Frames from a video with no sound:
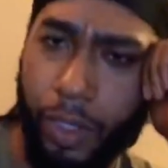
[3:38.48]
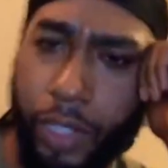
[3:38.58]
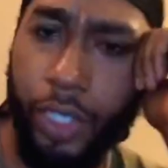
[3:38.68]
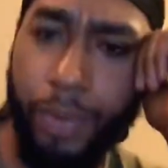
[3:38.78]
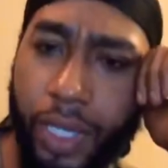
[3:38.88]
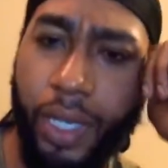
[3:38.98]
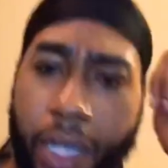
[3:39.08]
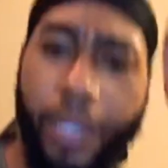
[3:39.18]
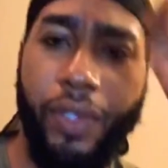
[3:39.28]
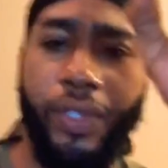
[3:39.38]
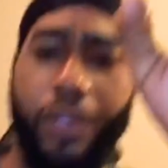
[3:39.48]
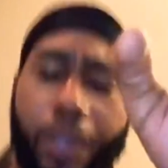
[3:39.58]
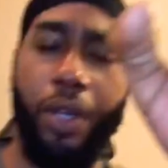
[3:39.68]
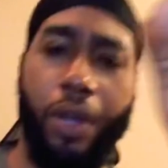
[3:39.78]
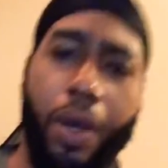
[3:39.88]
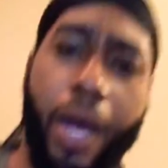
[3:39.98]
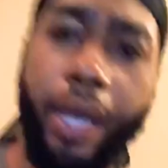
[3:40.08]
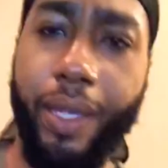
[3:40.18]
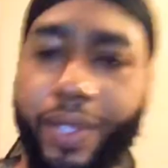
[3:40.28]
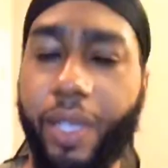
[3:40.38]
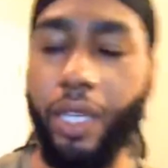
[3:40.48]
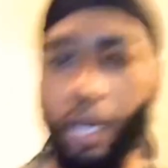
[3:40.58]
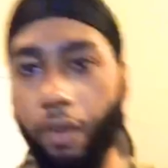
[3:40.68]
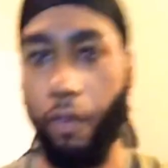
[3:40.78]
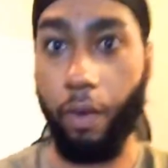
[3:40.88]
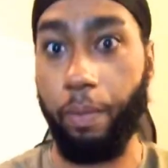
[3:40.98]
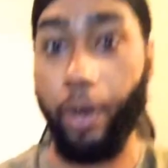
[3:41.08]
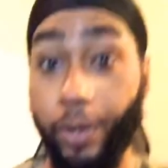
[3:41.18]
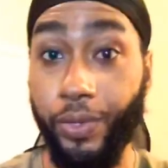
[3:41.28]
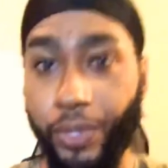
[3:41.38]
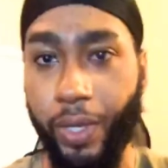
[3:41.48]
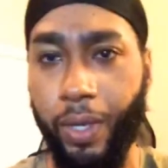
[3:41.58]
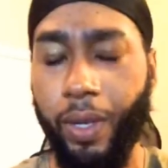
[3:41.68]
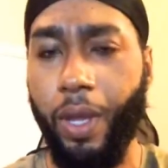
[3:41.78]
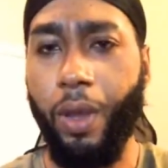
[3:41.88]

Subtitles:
Just because I take care of a person,